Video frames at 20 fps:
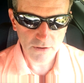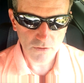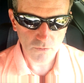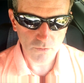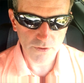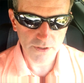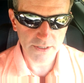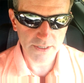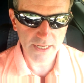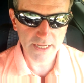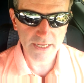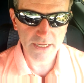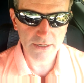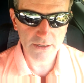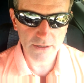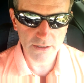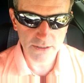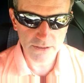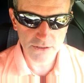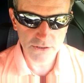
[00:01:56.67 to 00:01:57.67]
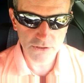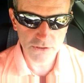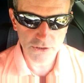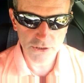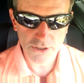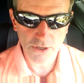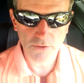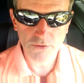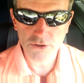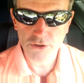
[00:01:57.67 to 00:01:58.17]
ridiculous
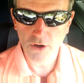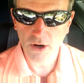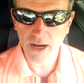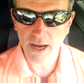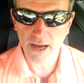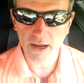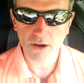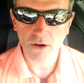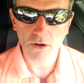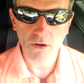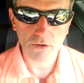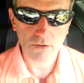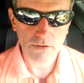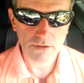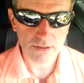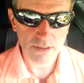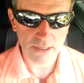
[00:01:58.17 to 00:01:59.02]
show trial